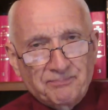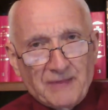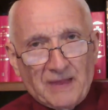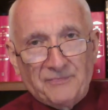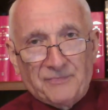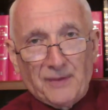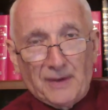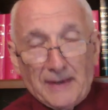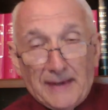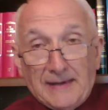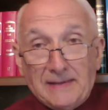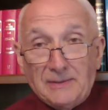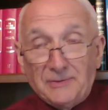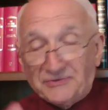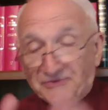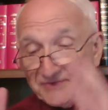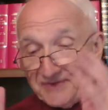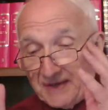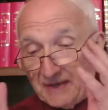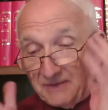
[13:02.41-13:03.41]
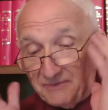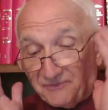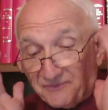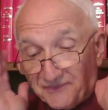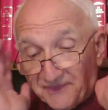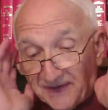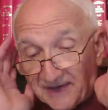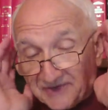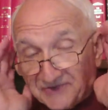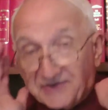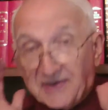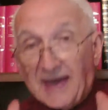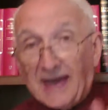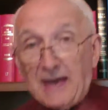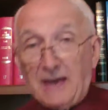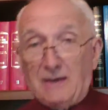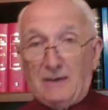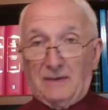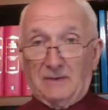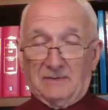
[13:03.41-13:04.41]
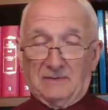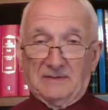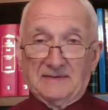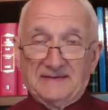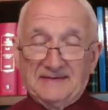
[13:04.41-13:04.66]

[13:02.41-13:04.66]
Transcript: The ladies that fix hair,